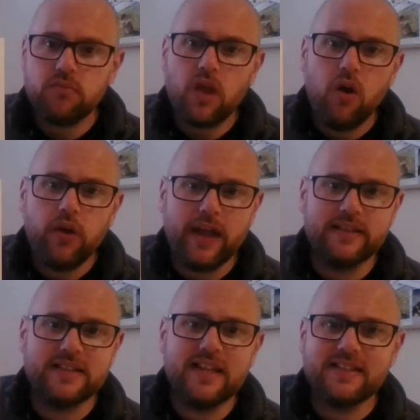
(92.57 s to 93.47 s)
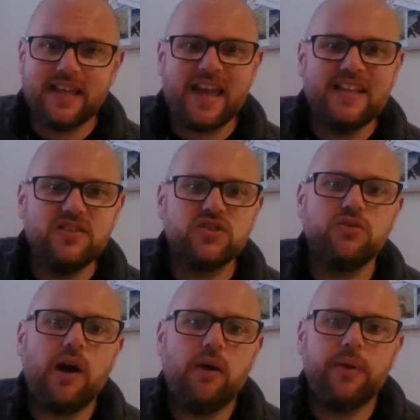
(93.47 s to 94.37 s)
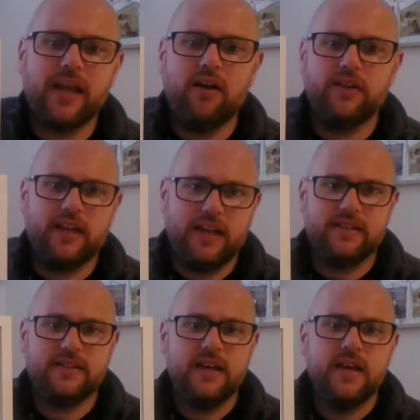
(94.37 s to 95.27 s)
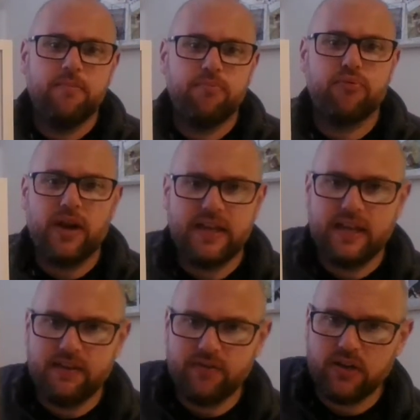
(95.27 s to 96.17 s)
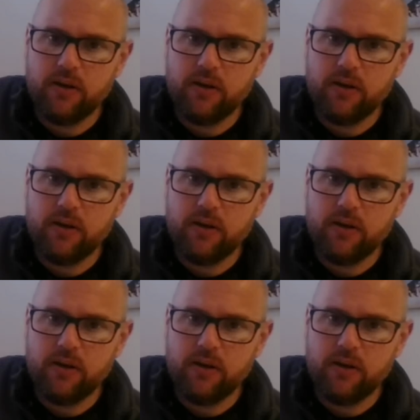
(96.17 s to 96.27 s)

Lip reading: Okay, so let's get into how we calculate break even.